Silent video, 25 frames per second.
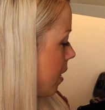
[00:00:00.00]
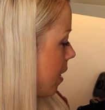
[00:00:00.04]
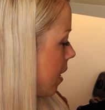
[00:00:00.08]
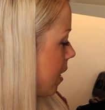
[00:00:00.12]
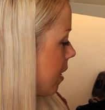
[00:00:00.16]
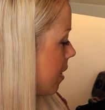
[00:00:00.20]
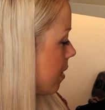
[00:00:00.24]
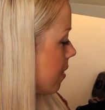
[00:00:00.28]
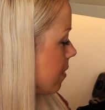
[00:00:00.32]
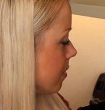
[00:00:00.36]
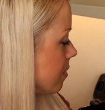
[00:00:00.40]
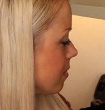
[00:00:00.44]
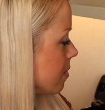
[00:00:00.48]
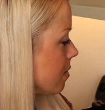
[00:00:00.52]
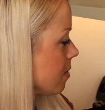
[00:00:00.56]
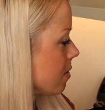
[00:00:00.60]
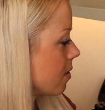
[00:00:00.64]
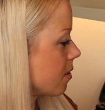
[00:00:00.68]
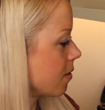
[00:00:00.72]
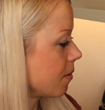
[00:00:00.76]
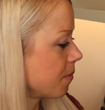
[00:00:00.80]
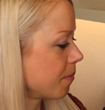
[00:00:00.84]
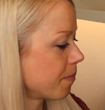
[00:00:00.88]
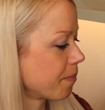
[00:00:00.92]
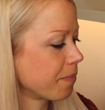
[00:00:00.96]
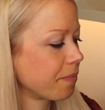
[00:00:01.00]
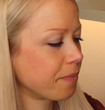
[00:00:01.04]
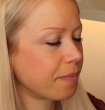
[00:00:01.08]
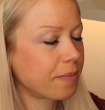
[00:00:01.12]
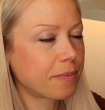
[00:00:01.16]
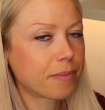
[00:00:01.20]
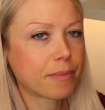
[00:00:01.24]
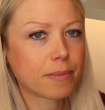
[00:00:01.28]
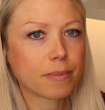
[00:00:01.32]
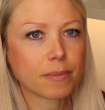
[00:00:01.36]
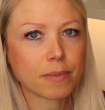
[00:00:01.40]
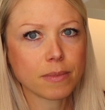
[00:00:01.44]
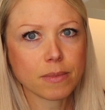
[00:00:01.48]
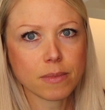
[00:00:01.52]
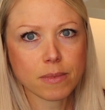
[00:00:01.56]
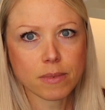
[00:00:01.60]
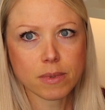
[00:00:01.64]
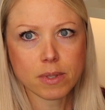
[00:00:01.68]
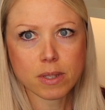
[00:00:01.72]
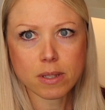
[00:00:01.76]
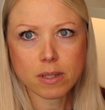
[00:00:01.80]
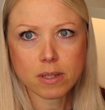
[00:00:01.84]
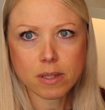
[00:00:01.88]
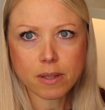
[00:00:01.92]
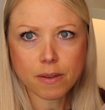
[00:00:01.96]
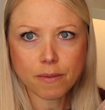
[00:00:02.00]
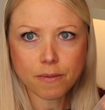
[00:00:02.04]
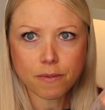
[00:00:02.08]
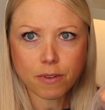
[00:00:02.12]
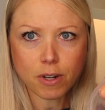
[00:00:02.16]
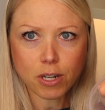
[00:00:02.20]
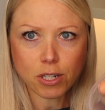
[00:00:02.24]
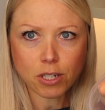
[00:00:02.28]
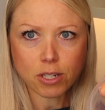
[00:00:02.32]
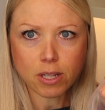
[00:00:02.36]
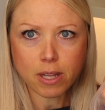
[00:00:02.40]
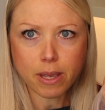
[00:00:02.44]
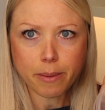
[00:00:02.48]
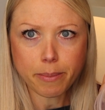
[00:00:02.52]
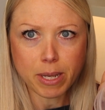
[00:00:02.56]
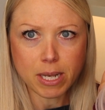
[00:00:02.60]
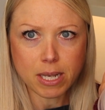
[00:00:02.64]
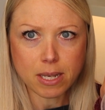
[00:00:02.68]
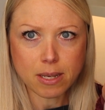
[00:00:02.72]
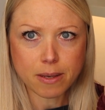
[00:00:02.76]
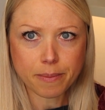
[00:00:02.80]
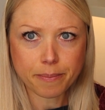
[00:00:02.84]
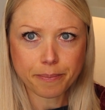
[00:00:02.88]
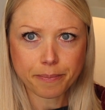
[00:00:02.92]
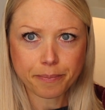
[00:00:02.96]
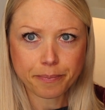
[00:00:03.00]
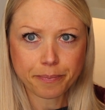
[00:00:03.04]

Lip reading: And some fresh lemon.